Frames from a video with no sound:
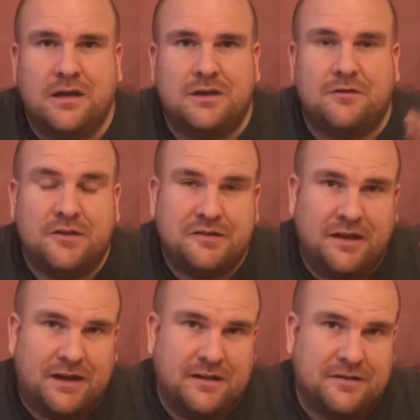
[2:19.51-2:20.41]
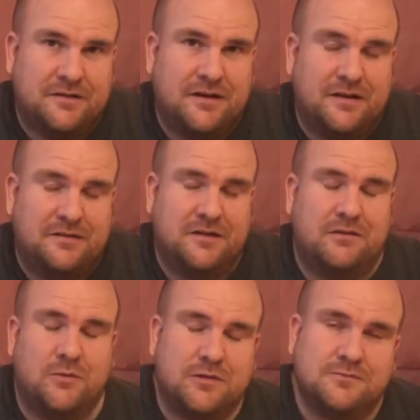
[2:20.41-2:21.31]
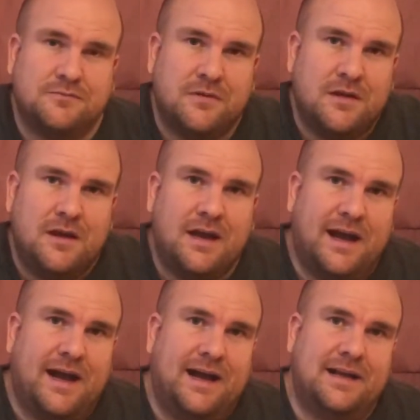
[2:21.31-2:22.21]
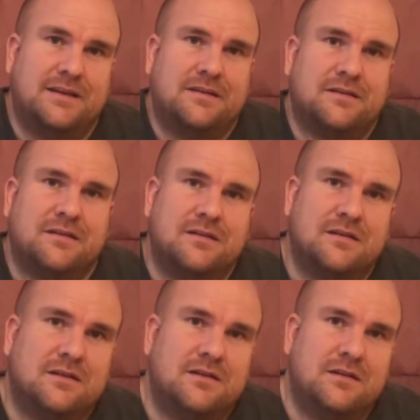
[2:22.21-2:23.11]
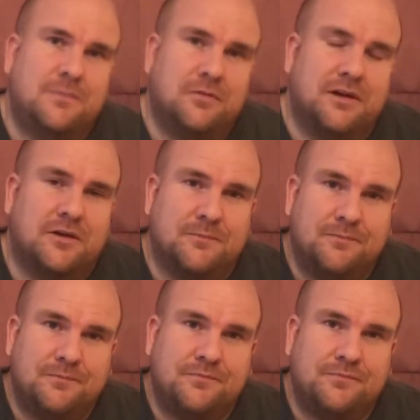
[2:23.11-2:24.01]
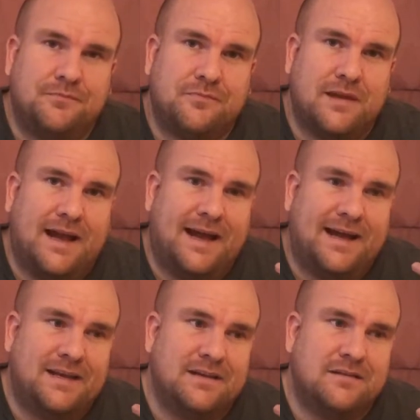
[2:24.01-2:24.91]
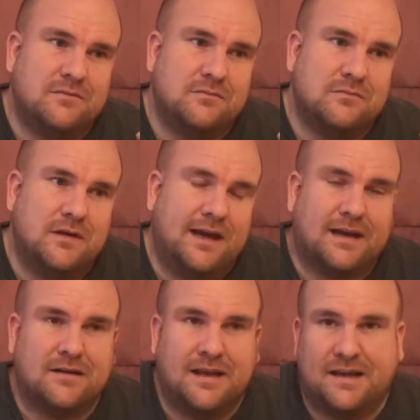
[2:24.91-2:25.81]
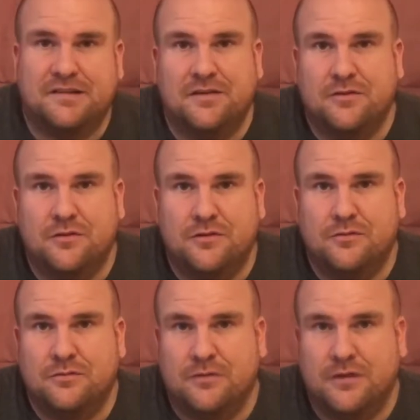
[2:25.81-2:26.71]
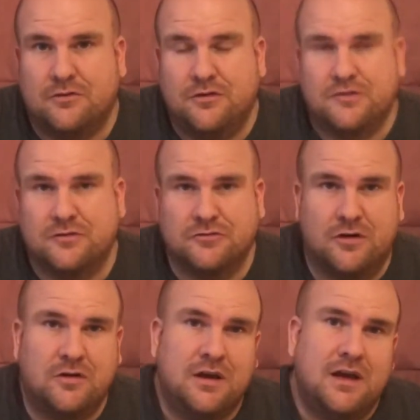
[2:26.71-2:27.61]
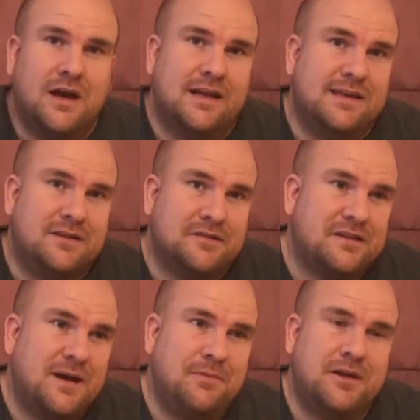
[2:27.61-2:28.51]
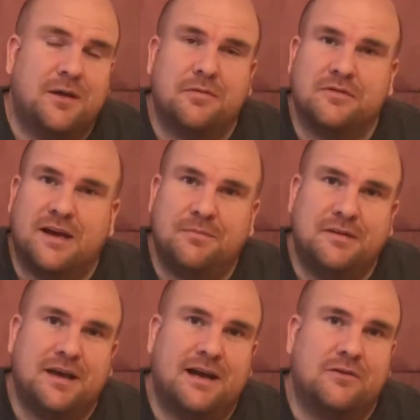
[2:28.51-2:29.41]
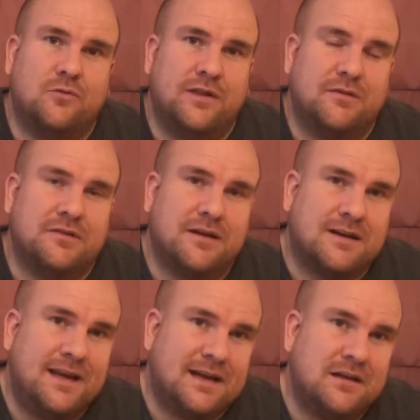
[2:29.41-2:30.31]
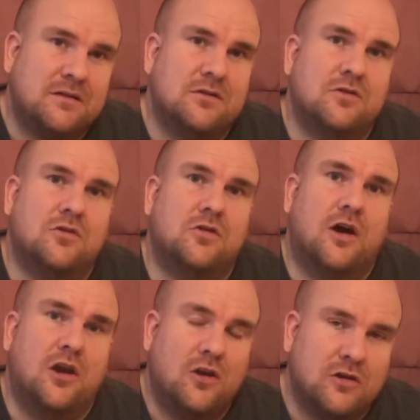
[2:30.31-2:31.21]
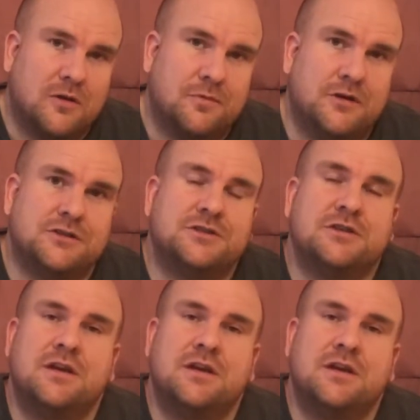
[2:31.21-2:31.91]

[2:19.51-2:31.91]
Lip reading: You've got the stick at the side of the steering wheel and you pull it on and it clicks into the cruise control, and then you just tap it up or tap it down, whether it's a click or a longer push